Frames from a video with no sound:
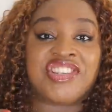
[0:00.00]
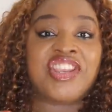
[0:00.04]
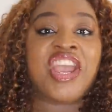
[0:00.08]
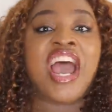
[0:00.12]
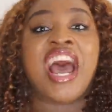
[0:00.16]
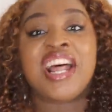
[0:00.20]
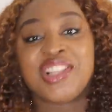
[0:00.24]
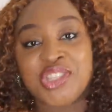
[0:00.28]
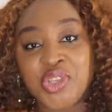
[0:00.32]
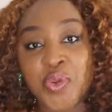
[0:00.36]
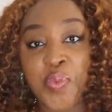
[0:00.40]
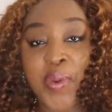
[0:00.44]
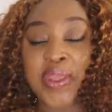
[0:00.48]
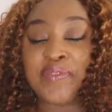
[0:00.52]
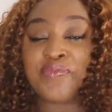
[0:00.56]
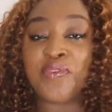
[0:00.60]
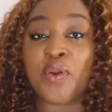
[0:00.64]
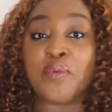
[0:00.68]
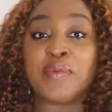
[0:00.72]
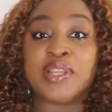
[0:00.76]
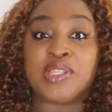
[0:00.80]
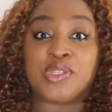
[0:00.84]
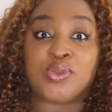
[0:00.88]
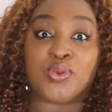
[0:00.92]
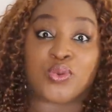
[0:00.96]
she had to wait
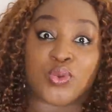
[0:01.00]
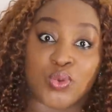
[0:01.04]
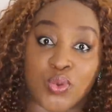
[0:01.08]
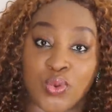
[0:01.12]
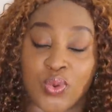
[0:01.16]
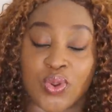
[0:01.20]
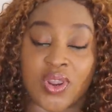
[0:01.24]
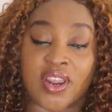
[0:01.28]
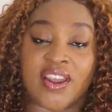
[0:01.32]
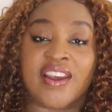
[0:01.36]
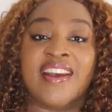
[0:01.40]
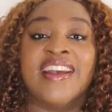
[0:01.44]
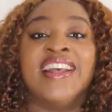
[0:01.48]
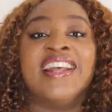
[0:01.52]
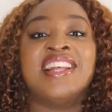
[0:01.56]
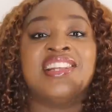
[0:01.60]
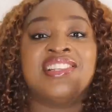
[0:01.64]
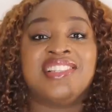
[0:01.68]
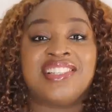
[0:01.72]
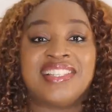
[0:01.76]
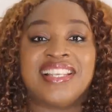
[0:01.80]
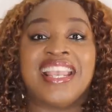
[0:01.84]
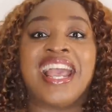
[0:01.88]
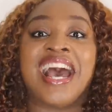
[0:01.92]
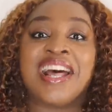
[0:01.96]
for it to cook,
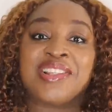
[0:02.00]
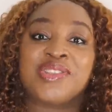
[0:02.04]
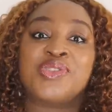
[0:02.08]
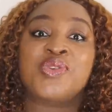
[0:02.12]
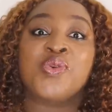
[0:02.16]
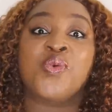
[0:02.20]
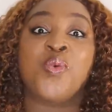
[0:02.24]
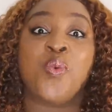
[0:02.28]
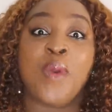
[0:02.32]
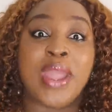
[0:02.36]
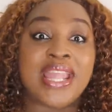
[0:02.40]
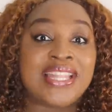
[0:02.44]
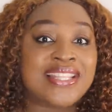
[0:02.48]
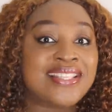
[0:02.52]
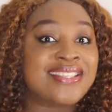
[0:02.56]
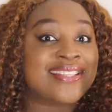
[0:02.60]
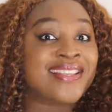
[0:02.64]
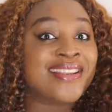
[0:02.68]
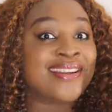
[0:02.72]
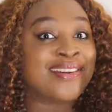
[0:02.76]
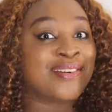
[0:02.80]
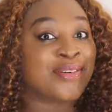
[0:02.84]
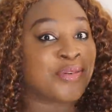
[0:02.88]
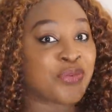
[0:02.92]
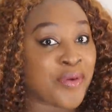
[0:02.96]
she had to wait
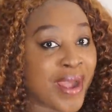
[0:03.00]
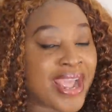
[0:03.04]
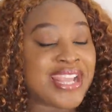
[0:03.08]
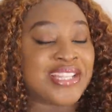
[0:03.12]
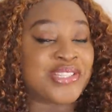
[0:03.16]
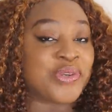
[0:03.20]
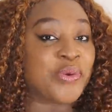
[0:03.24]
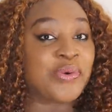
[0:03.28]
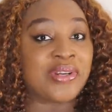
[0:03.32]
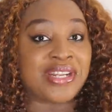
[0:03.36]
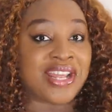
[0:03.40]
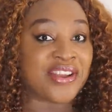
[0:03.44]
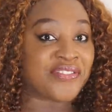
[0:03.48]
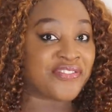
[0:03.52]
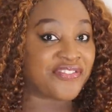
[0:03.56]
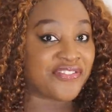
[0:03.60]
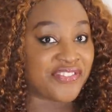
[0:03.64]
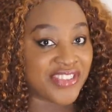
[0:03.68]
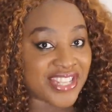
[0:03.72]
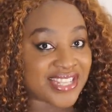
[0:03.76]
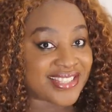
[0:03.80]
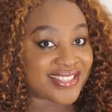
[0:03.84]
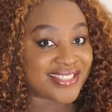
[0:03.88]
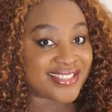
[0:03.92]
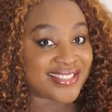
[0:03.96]
right on her
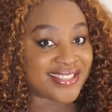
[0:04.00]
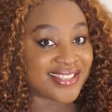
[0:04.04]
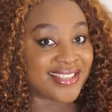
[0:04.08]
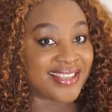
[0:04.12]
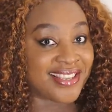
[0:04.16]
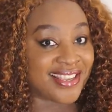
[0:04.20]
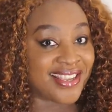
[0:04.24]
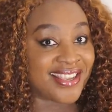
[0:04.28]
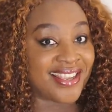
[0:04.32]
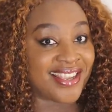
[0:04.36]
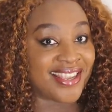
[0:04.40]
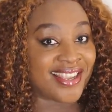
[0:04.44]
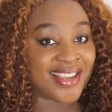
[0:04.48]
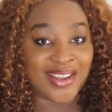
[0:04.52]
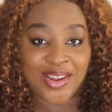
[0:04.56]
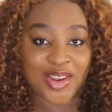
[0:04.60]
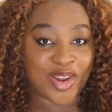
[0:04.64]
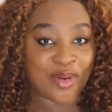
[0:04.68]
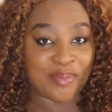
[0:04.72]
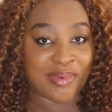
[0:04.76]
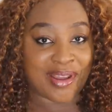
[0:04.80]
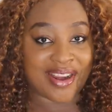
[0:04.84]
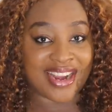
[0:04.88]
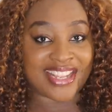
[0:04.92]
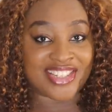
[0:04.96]
feet.
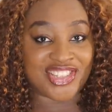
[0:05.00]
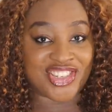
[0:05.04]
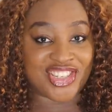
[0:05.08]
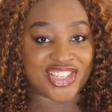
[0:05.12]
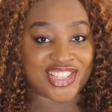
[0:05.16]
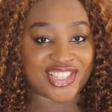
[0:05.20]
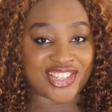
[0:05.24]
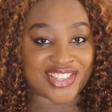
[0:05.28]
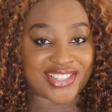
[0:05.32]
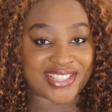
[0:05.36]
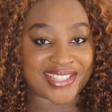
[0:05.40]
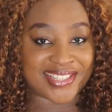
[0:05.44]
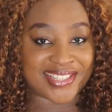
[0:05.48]
Obara Jesus.